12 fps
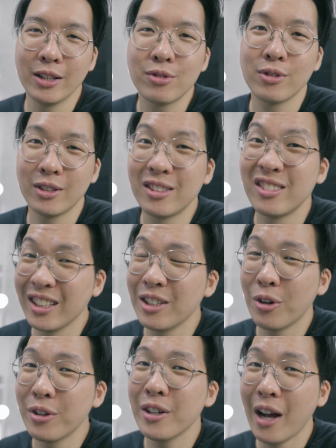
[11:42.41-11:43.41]
literally sit
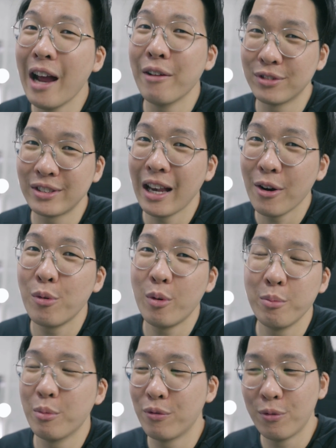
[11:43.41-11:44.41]
on it. I have sat on
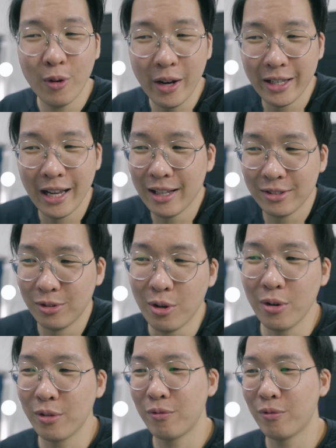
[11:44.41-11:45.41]
one before and it has not